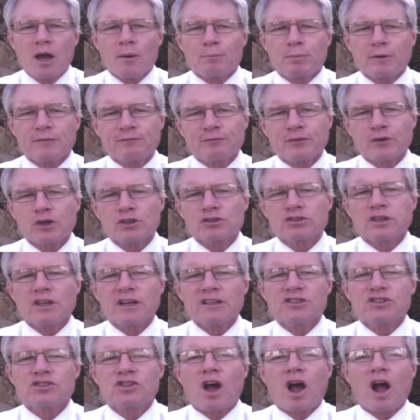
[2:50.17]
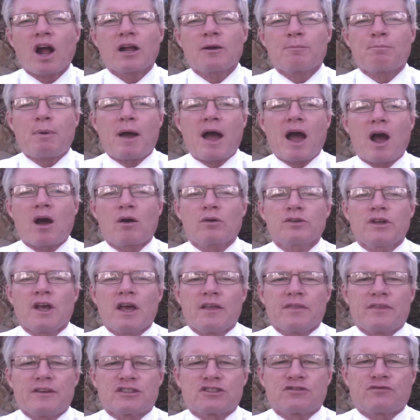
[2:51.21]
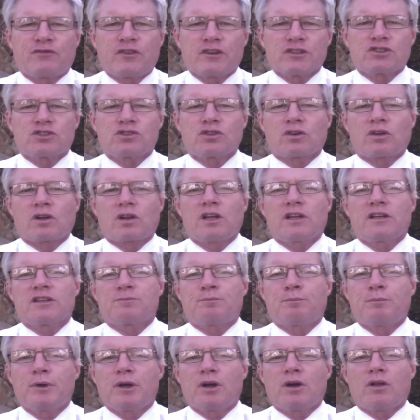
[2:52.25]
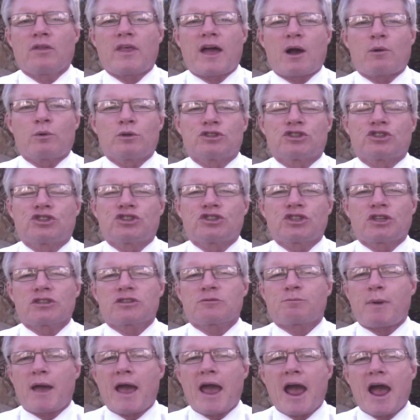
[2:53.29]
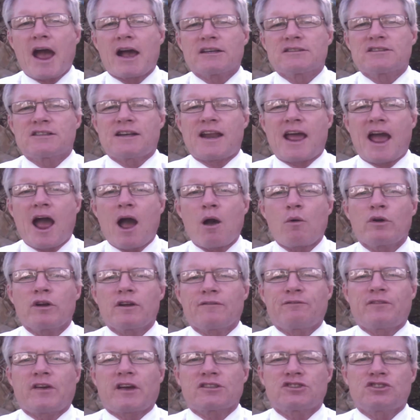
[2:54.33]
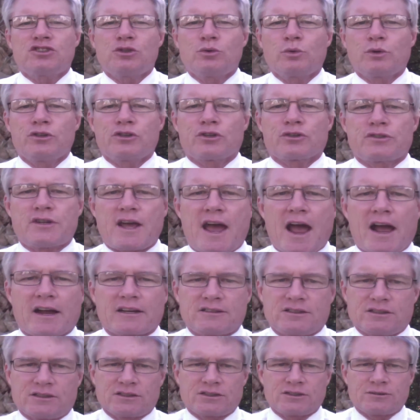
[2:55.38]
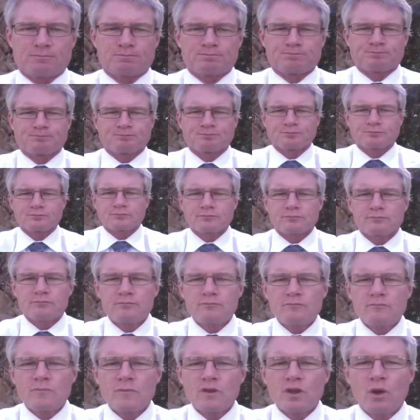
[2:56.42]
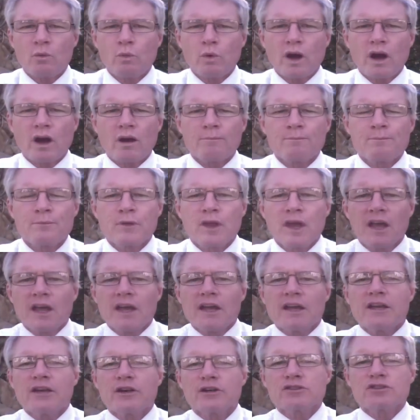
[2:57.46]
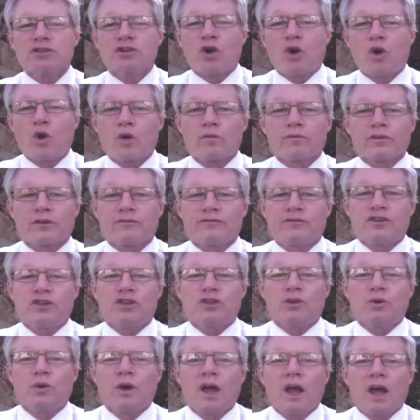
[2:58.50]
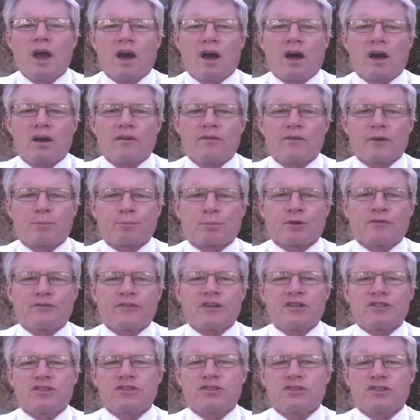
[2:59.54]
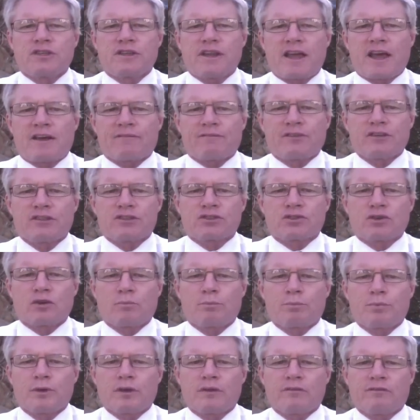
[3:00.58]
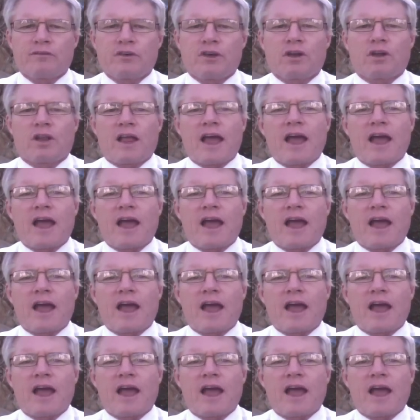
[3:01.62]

But first, let's talk about this fiscal cliff bill that was just passed and how it affects you and your taxes. Well, here's an overview of the provisions in that fiscal bill.